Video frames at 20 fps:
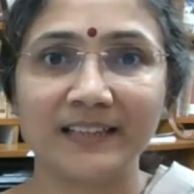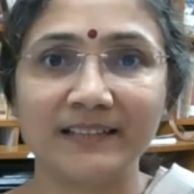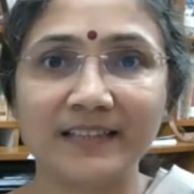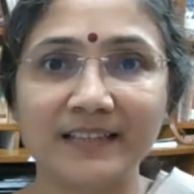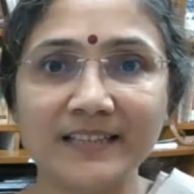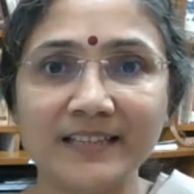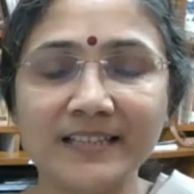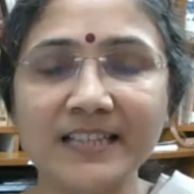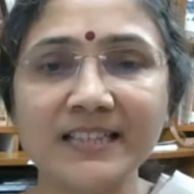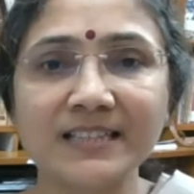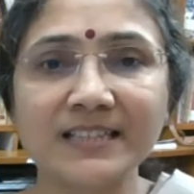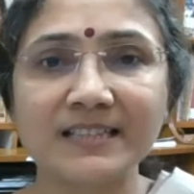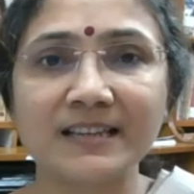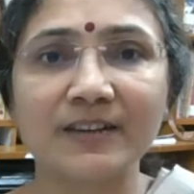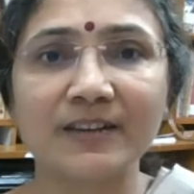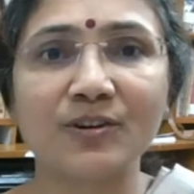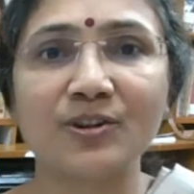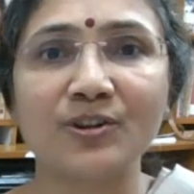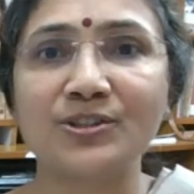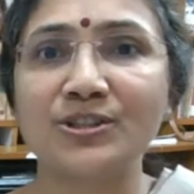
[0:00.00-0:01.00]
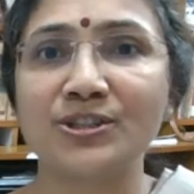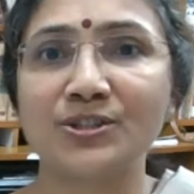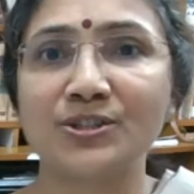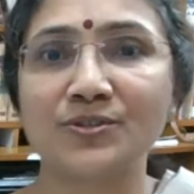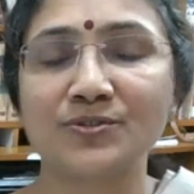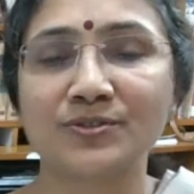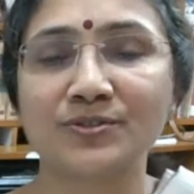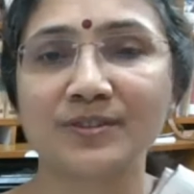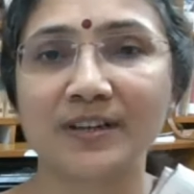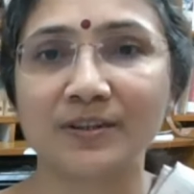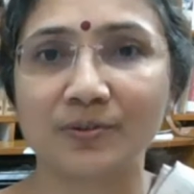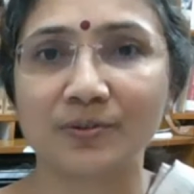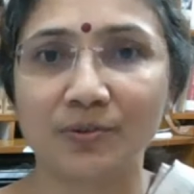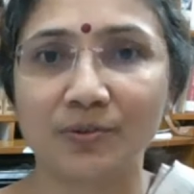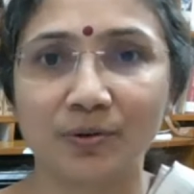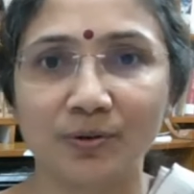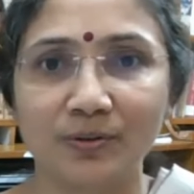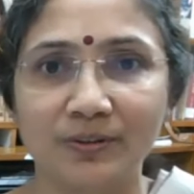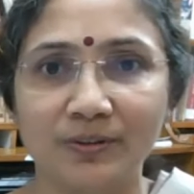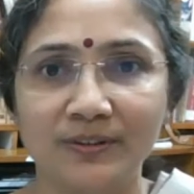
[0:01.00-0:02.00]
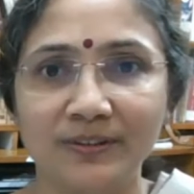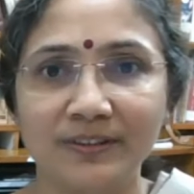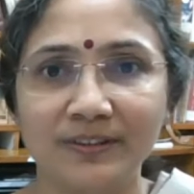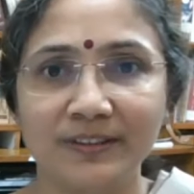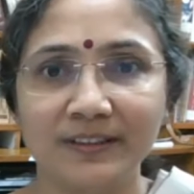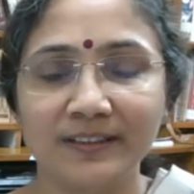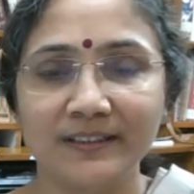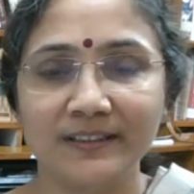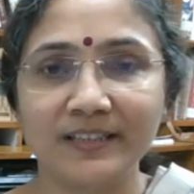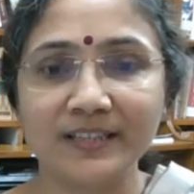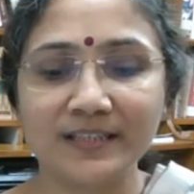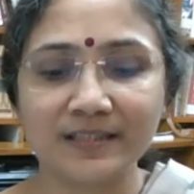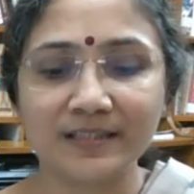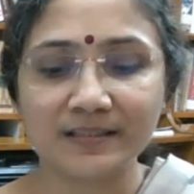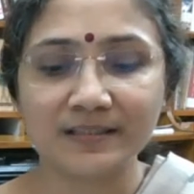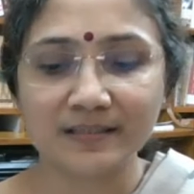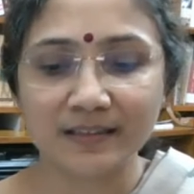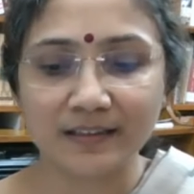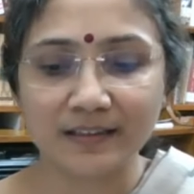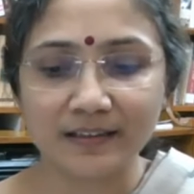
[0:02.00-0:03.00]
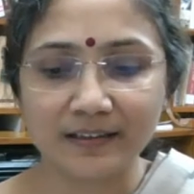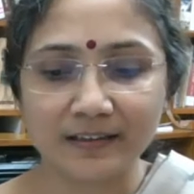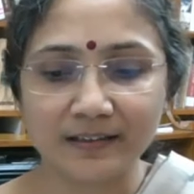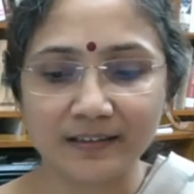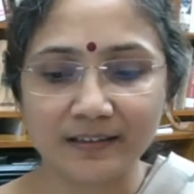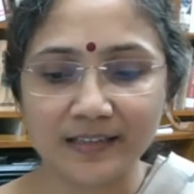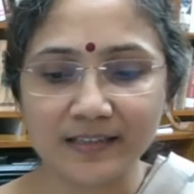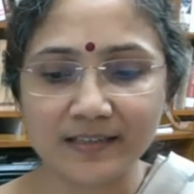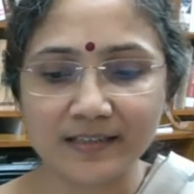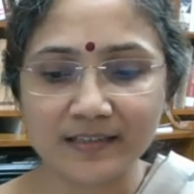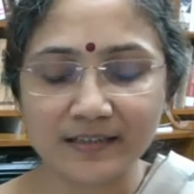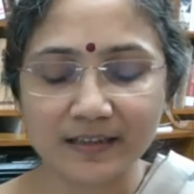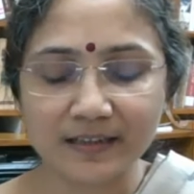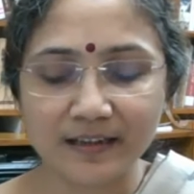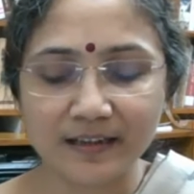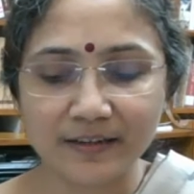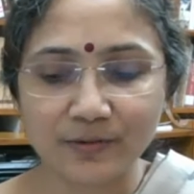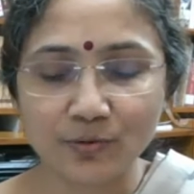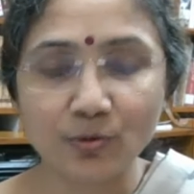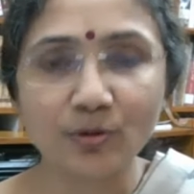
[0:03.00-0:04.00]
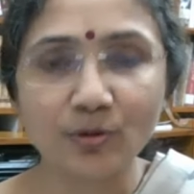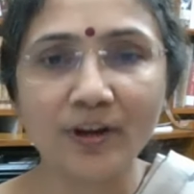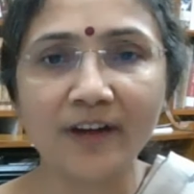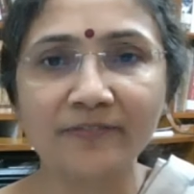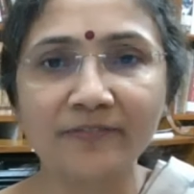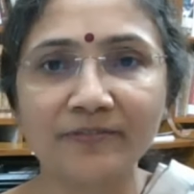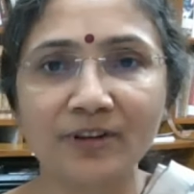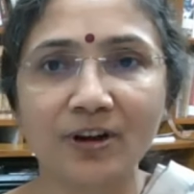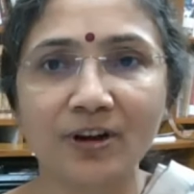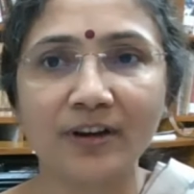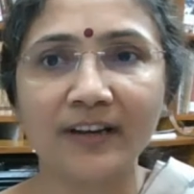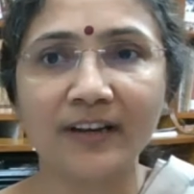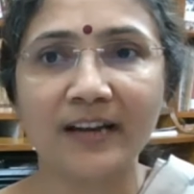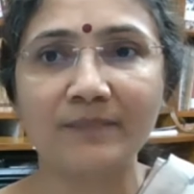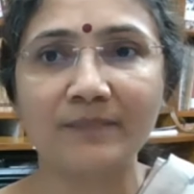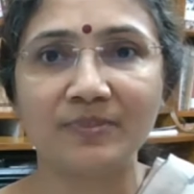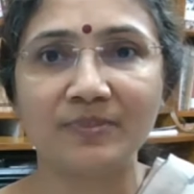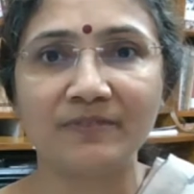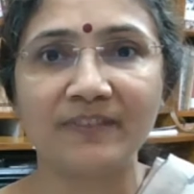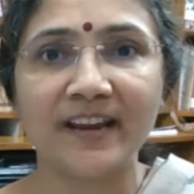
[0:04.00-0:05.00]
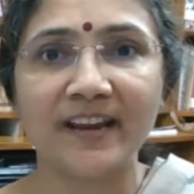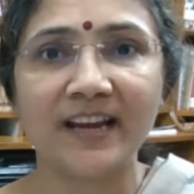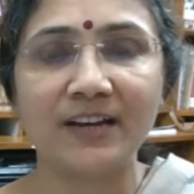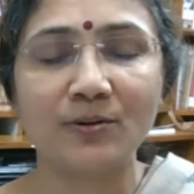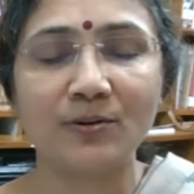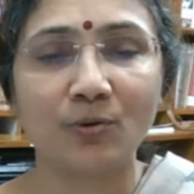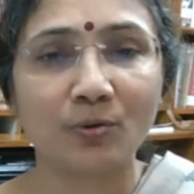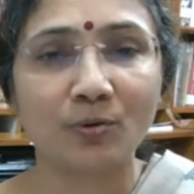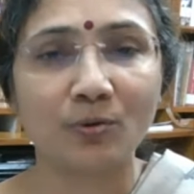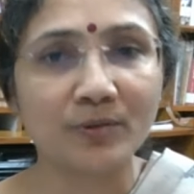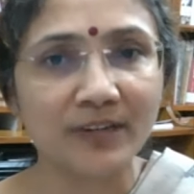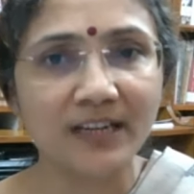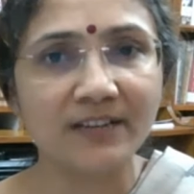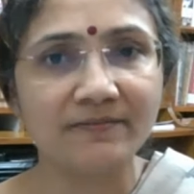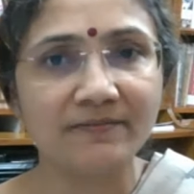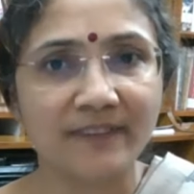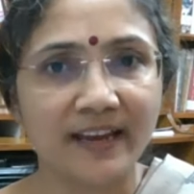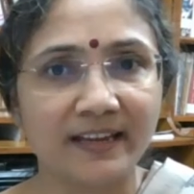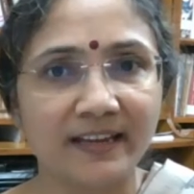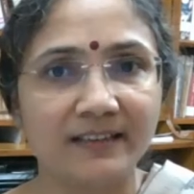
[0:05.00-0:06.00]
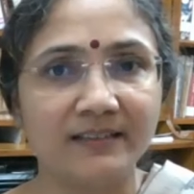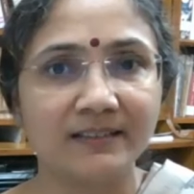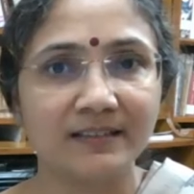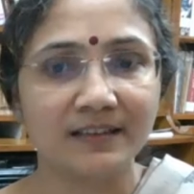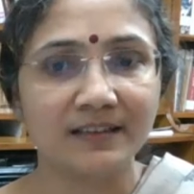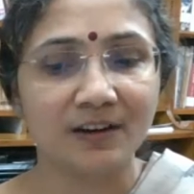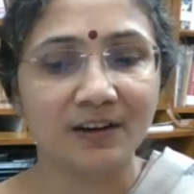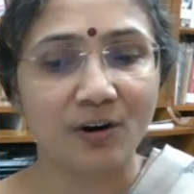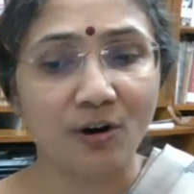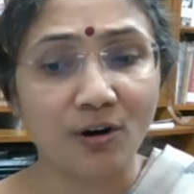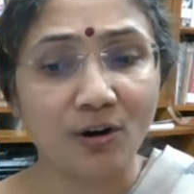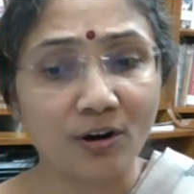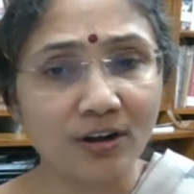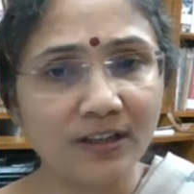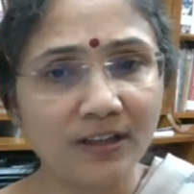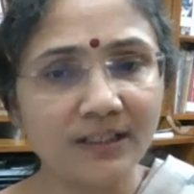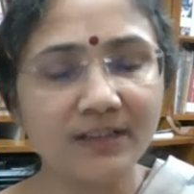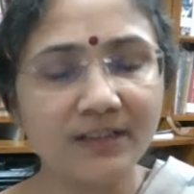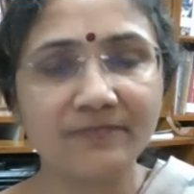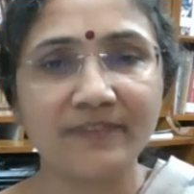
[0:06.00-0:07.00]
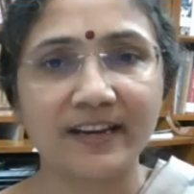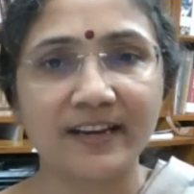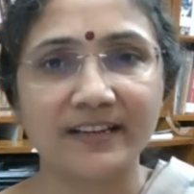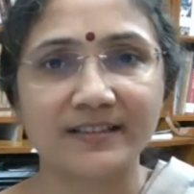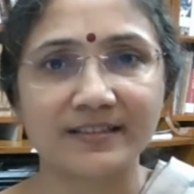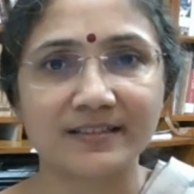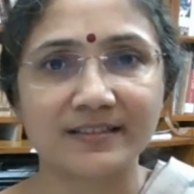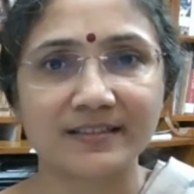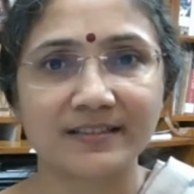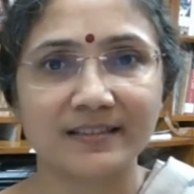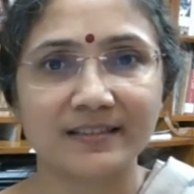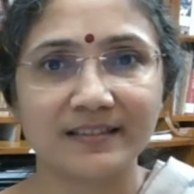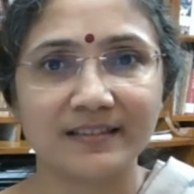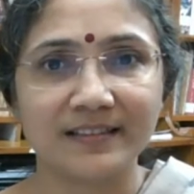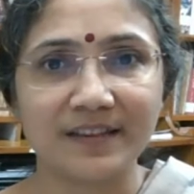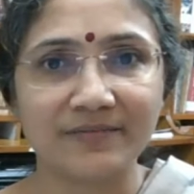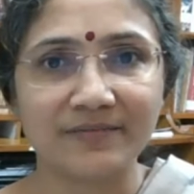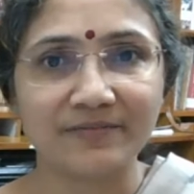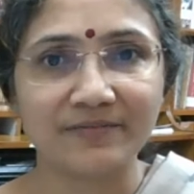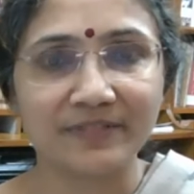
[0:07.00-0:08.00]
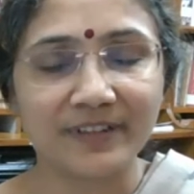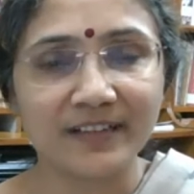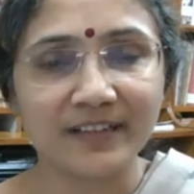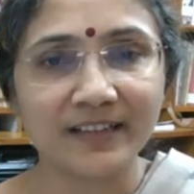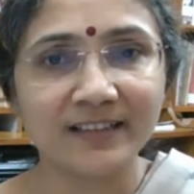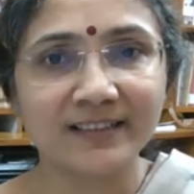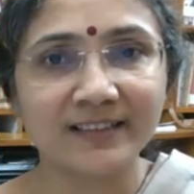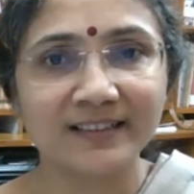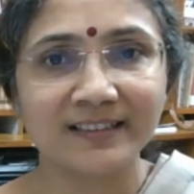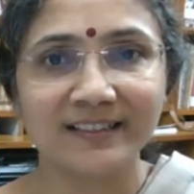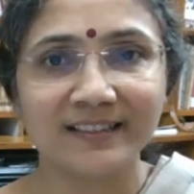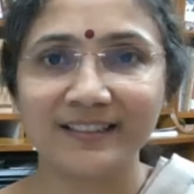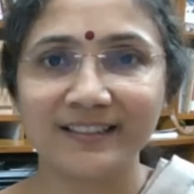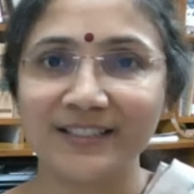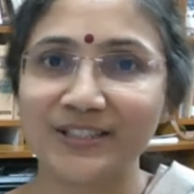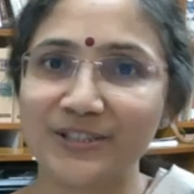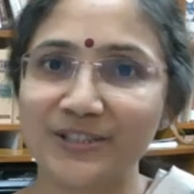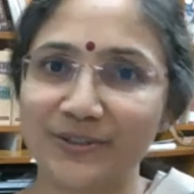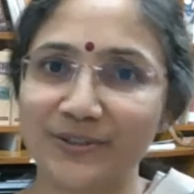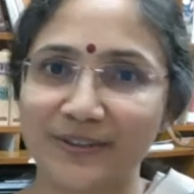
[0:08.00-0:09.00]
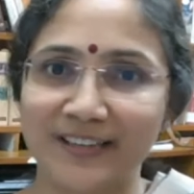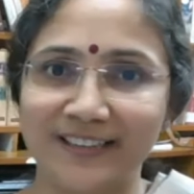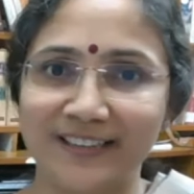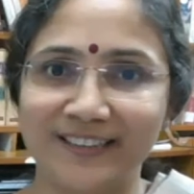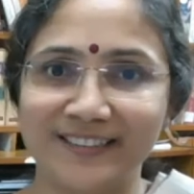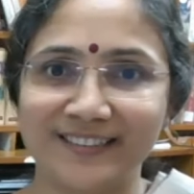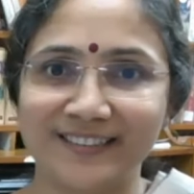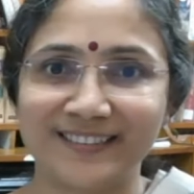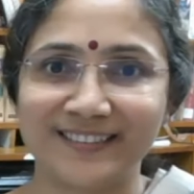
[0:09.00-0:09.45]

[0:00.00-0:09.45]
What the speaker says: This is the constitutional goal. This rule of law can prevail only when all the wings, they work together.